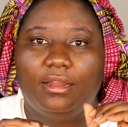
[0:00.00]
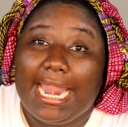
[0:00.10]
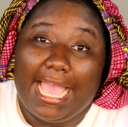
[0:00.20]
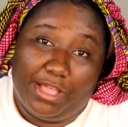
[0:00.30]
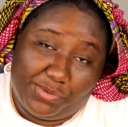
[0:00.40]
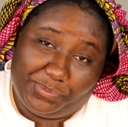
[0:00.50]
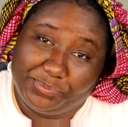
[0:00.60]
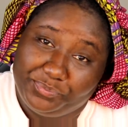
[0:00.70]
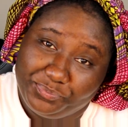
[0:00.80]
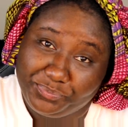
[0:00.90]
Now,
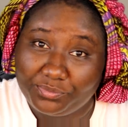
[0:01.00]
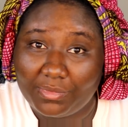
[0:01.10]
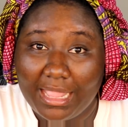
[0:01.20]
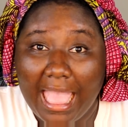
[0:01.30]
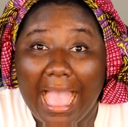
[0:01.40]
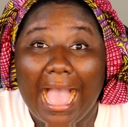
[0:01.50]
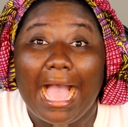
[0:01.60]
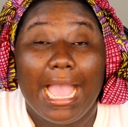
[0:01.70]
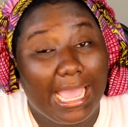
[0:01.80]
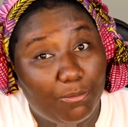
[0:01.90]

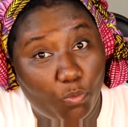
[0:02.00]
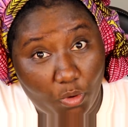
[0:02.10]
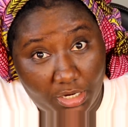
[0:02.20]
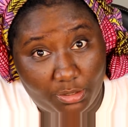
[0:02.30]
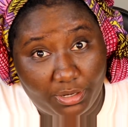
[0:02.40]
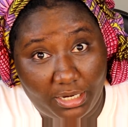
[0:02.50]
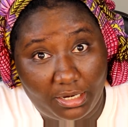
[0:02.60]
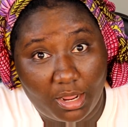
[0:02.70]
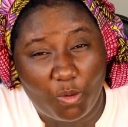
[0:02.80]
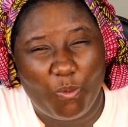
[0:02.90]
I am
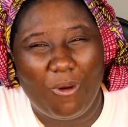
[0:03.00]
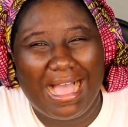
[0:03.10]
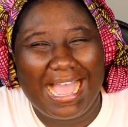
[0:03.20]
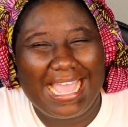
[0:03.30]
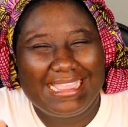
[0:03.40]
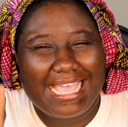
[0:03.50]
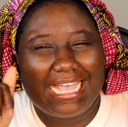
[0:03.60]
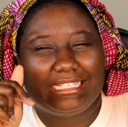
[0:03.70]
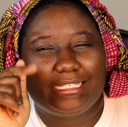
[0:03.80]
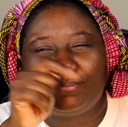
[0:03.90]
wondering why
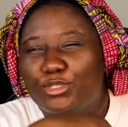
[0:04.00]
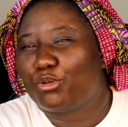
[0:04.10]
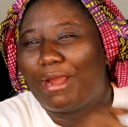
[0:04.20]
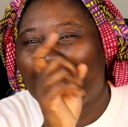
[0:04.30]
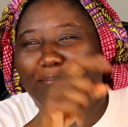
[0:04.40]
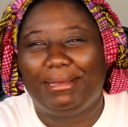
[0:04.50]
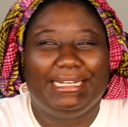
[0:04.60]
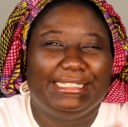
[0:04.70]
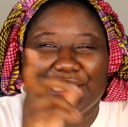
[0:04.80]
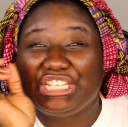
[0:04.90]
that subscribe
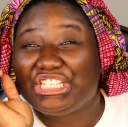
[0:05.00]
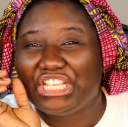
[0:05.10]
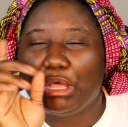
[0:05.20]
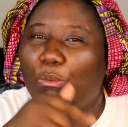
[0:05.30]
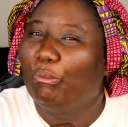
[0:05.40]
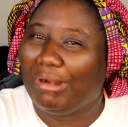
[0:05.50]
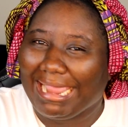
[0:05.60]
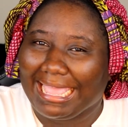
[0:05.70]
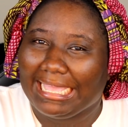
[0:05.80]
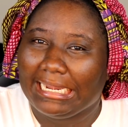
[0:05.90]
button is still
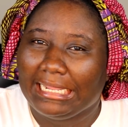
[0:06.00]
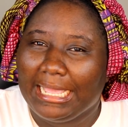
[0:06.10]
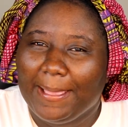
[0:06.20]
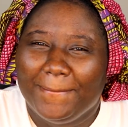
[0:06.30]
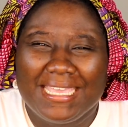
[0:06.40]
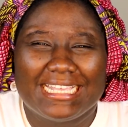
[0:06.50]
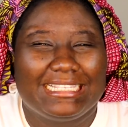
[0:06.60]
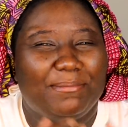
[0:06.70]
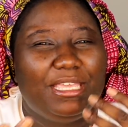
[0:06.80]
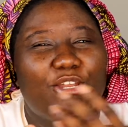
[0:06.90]
red. Because
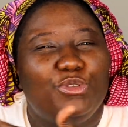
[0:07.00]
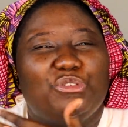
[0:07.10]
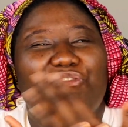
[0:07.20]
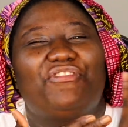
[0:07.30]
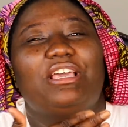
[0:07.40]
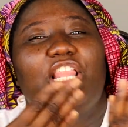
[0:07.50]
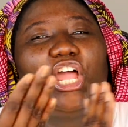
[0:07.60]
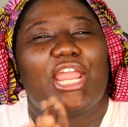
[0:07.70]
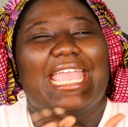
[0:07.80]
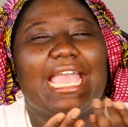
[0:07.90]
I mean, you feel
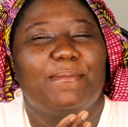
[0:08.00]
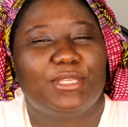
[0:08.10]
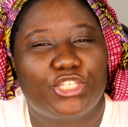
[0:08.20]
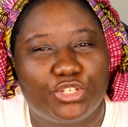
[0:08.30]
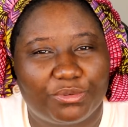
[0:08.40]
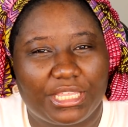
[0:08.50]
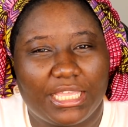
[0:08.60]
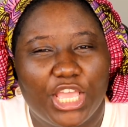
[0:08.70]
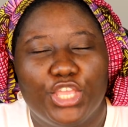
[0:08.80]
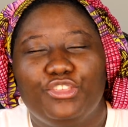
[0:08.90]
our chemistry,
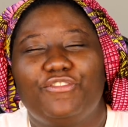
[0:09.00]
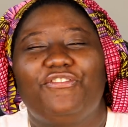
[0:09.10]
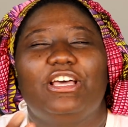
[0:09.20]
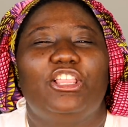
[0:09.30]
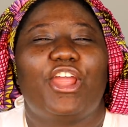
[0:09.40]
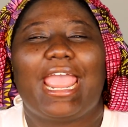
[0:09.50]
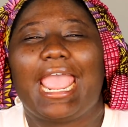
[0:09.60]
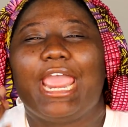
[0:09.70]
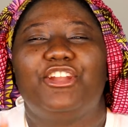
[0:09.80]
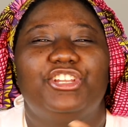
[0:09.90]
you feel our
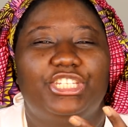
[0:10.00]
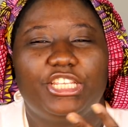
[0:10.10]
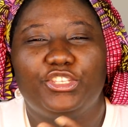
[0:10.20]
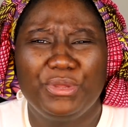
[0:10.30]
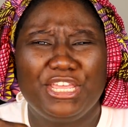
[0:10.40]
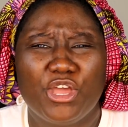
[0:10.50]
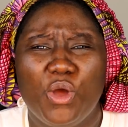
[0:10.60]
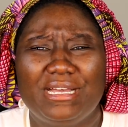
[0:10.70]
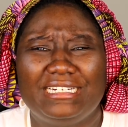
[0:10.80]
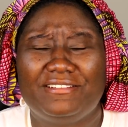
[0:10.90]
energy. We go
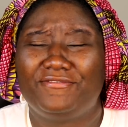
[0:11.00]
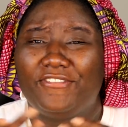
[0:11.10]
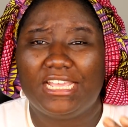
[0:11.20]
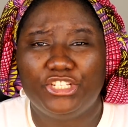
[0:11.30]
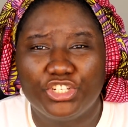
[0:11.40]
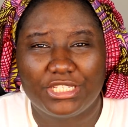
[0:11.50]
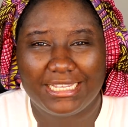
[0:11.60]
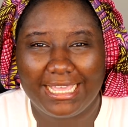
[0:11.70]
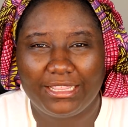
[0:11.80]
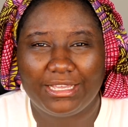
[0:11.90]
on adventures
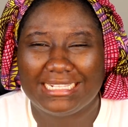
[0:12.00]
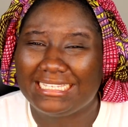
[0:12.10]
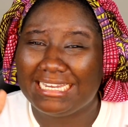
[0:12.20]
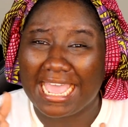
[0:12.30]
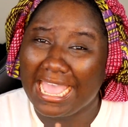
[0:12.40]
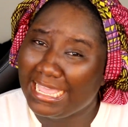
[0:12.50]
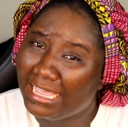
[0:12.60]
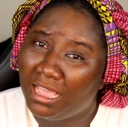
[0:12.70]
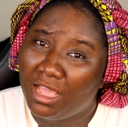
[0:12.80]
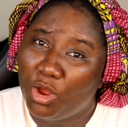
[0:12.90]
together, and today
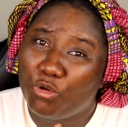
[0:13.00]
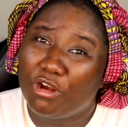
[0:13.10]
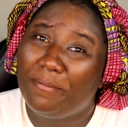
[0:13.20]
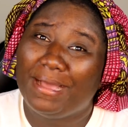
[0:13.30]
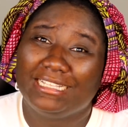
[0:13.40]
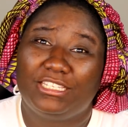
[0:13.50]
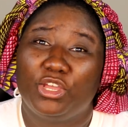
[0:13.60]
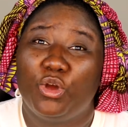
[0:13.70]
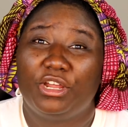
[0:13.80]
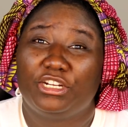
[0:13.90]
we're about to
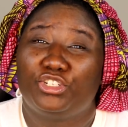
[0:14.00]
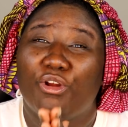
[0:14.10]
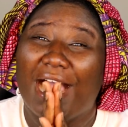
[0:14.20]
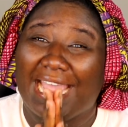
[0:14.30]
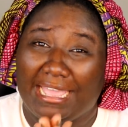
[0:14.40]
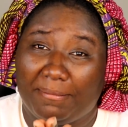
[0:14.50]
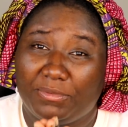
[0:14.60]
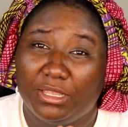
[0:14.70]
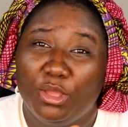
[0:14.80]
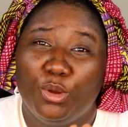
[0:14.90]
go on a
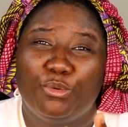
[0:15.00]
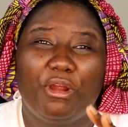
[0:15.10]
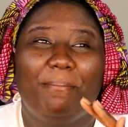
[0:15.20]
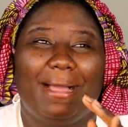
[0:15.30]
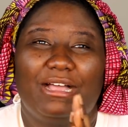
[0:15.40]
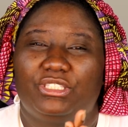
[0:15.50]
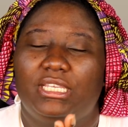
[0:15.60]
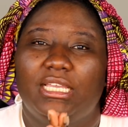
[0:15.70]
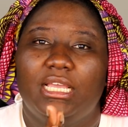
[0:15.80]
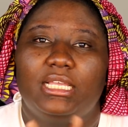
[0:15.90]
triumph. We're
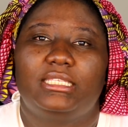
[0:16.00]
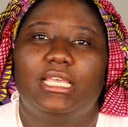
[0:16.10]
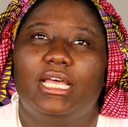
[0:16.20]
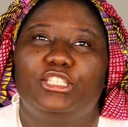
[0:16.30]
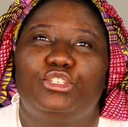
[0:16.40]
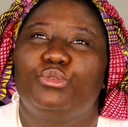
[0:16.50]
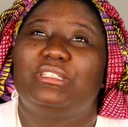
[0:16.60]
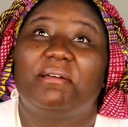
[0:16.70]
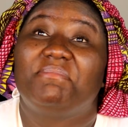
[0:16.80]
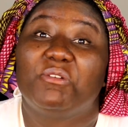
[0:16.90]
about to do
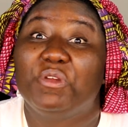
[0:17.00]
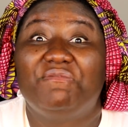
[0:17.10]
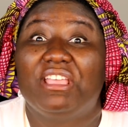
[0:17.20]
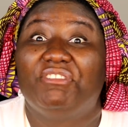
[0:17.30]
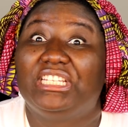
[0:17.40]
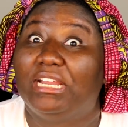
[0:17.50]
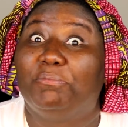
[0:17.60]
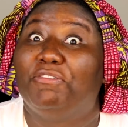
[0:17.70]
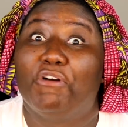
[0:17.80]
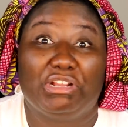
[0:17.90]
something we've never done
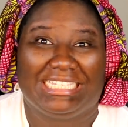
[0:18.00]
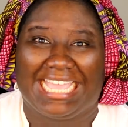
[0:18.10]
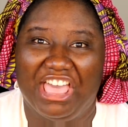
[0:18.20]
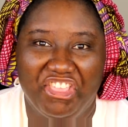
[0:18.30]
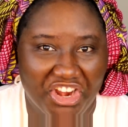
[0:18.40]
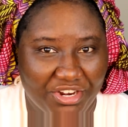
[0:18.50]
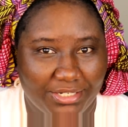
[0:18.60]
before together.